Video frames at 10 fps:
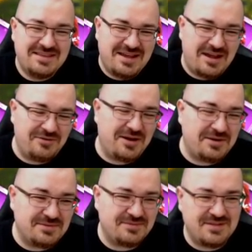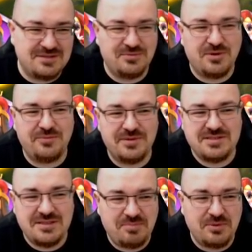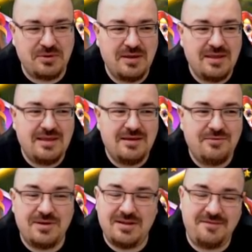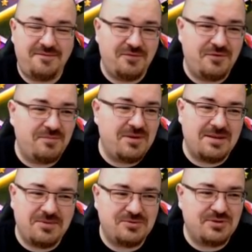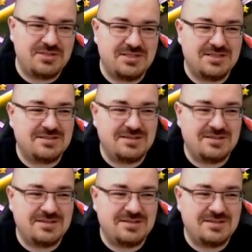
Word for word: Are out of this world with Scipio? Well, if your Minamoto is just